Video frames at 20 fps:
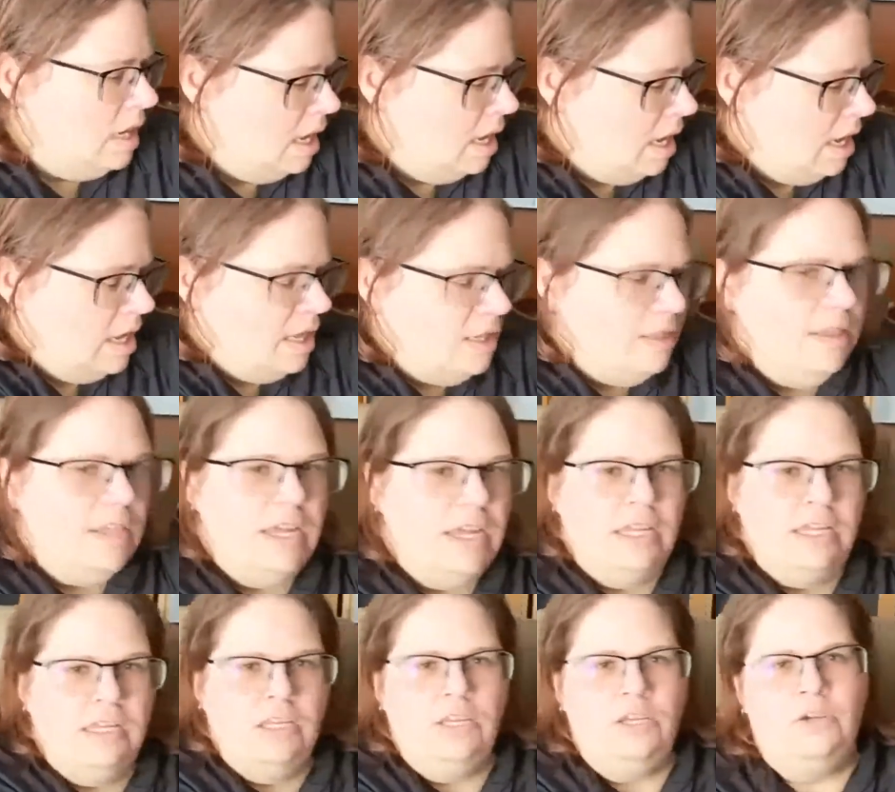then
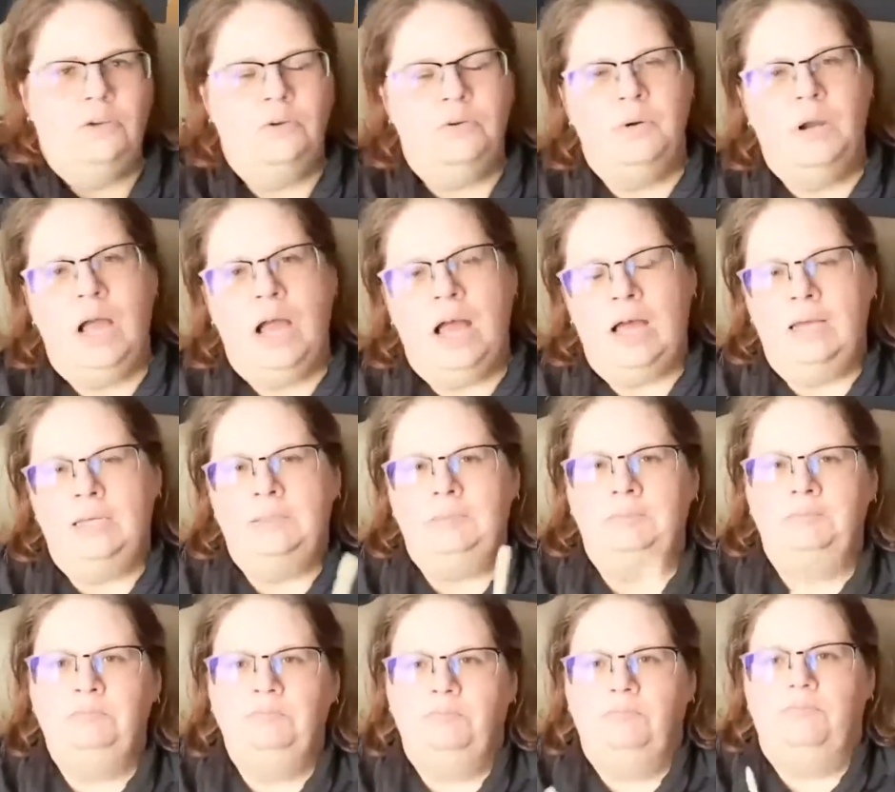you
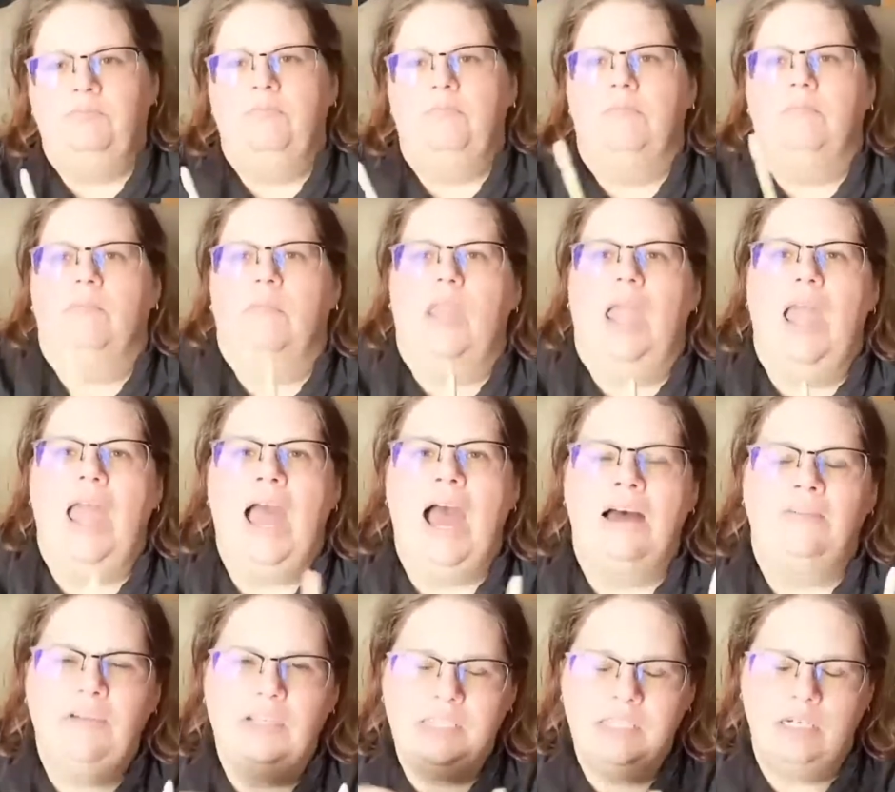have
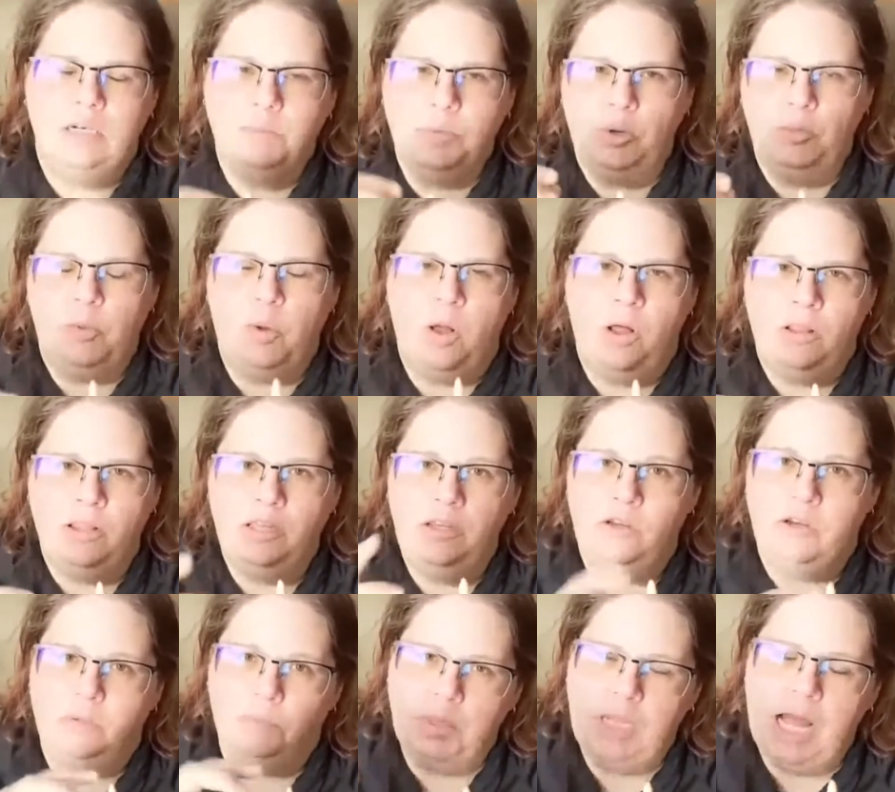a center pole ball that you
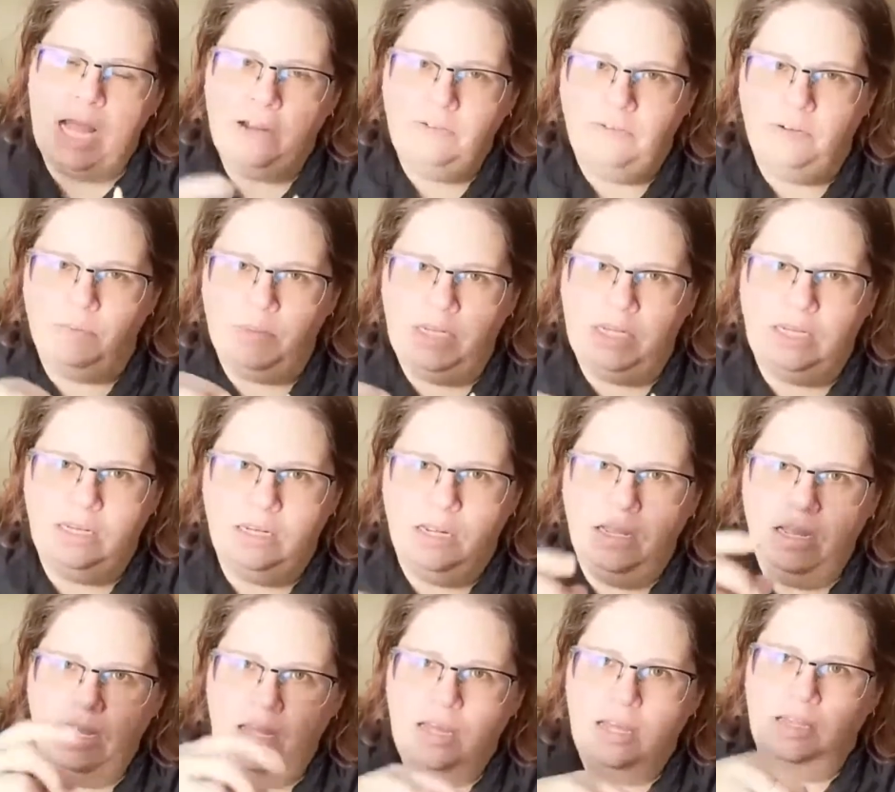can ply from the
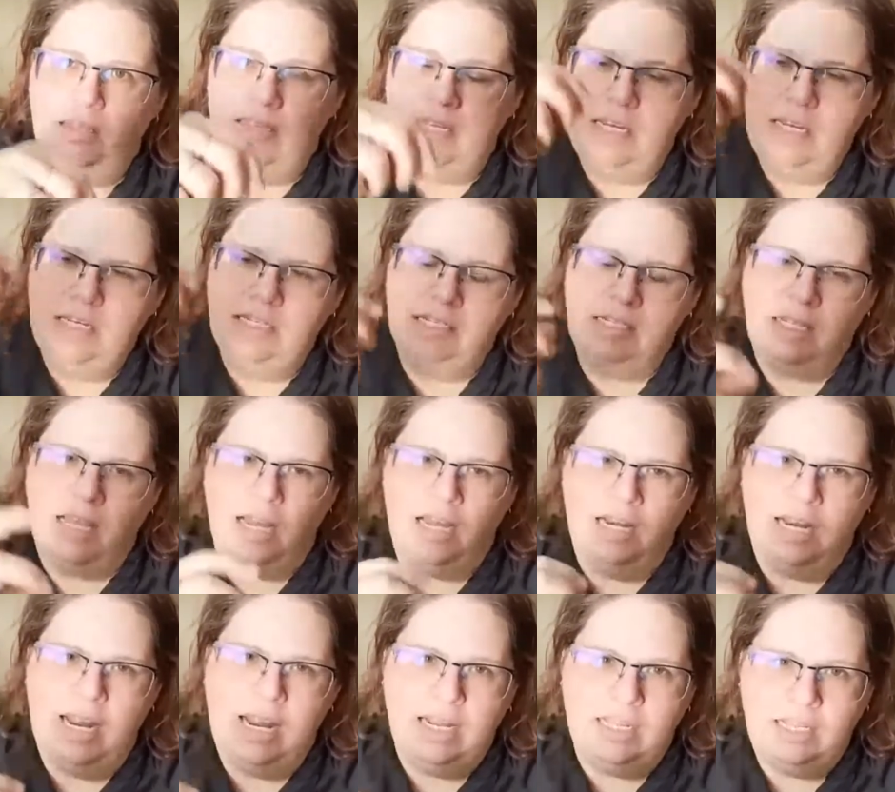inside
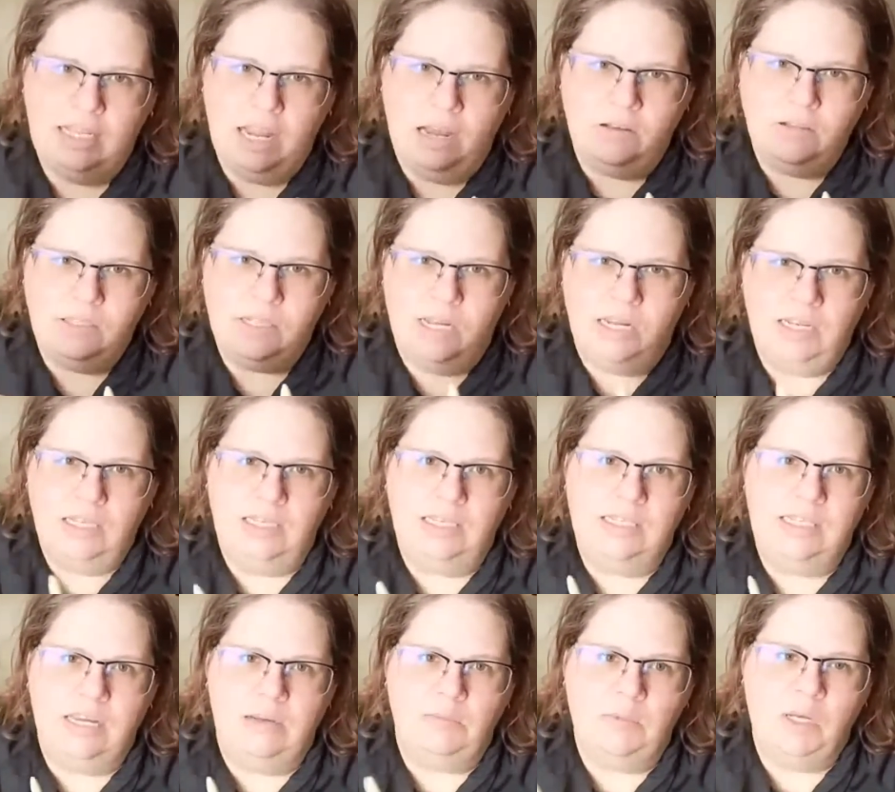and the outside at the
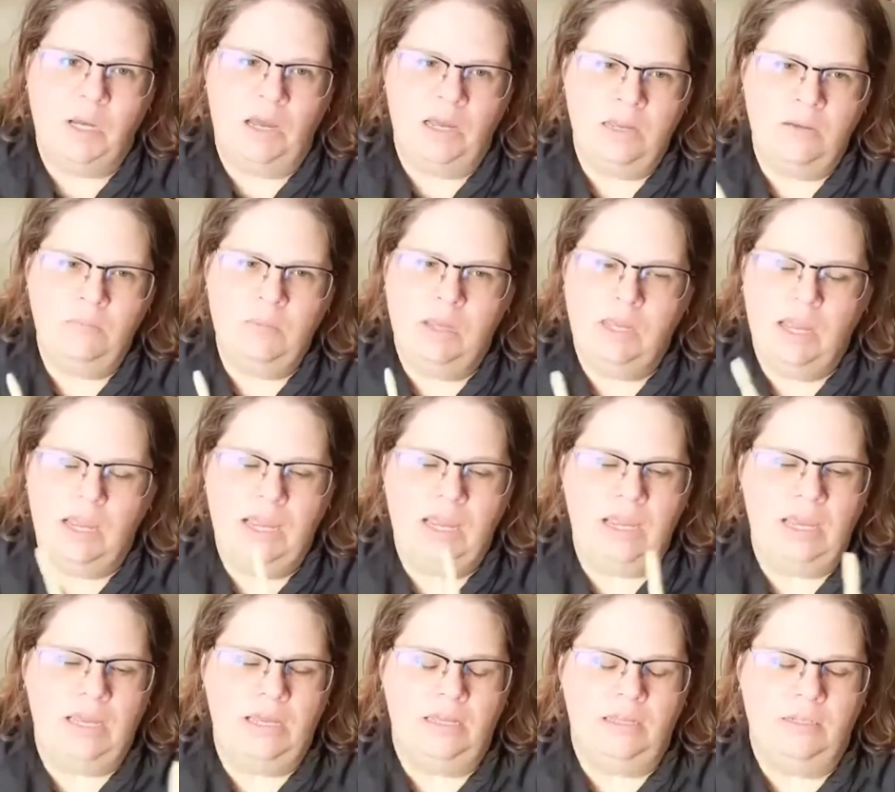same time,
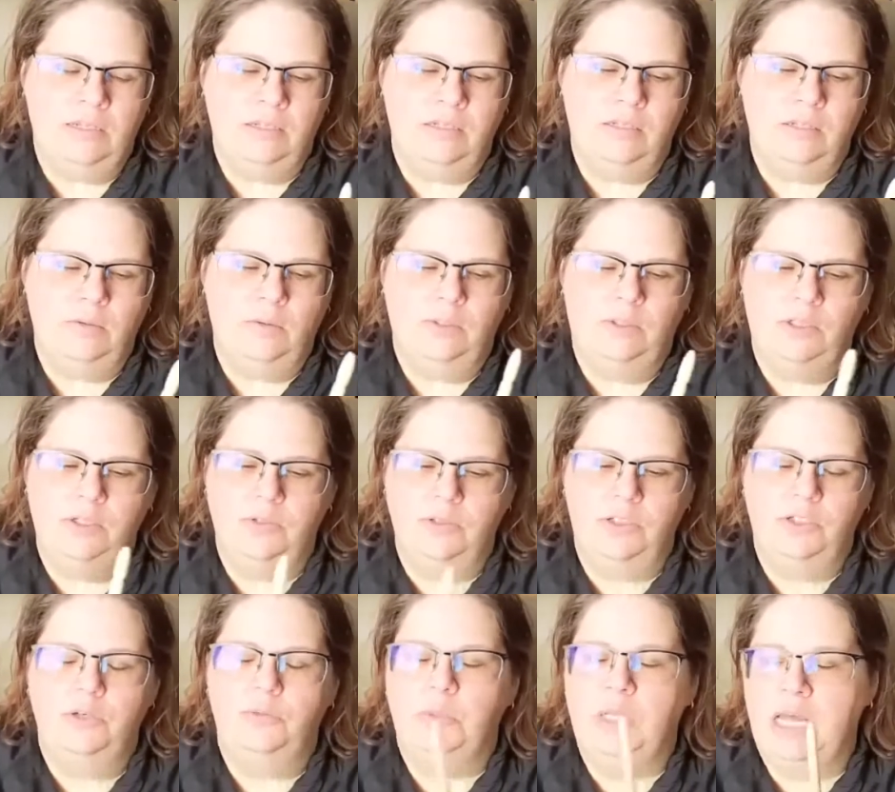and do a
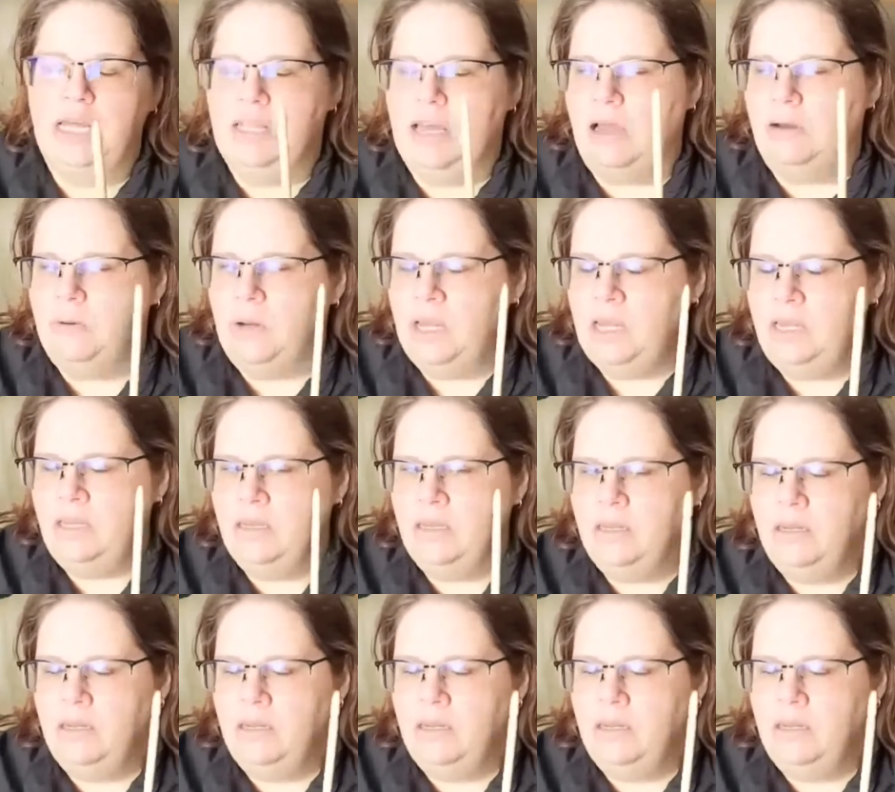2-ply that way.